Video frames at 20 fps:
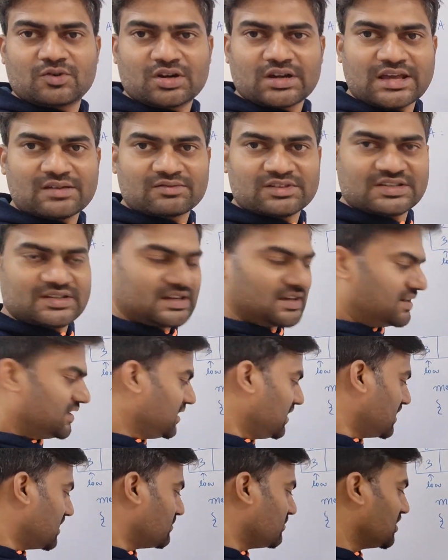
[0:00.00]
what I was
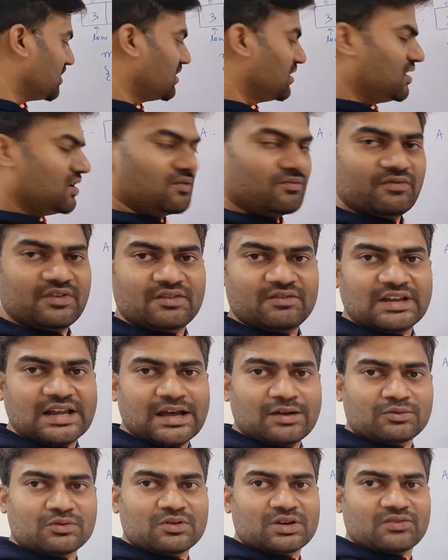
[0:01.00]
telling. I mean, we will
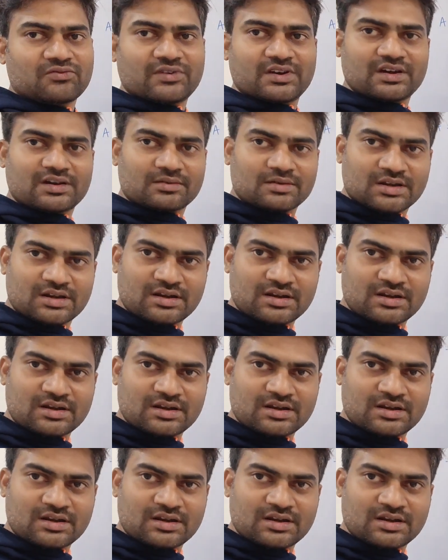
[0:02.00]
have to refer